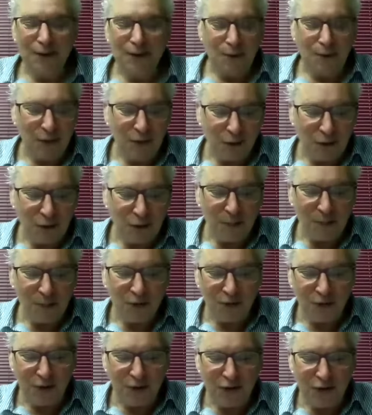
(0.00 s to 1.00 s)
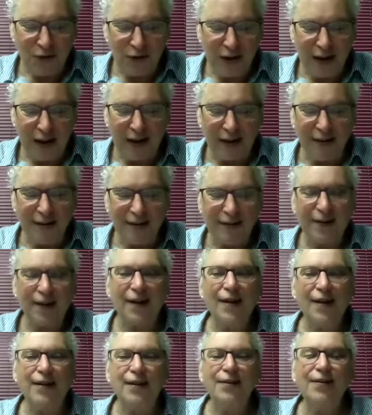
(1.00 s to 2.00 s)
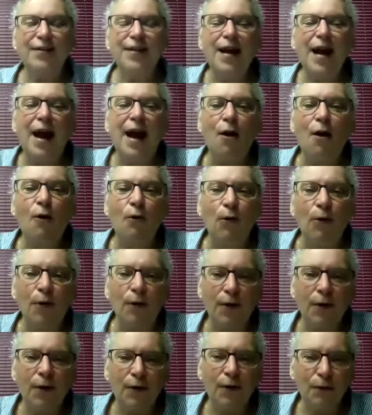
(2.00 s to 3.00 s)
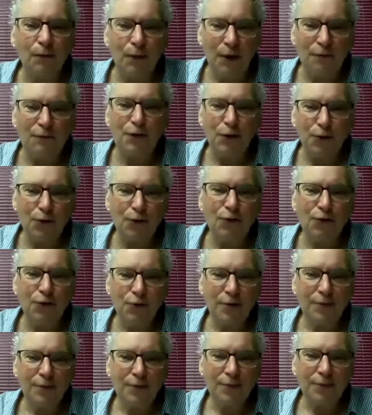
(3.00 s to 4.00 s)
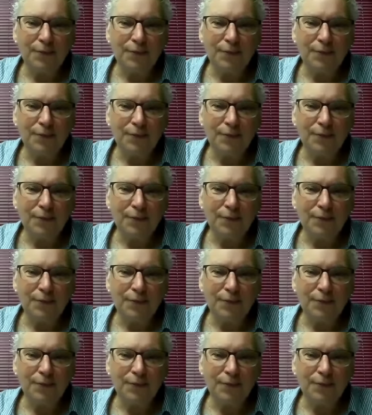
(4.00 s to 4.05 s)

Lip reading: What the scripture is saying is God is our refuge.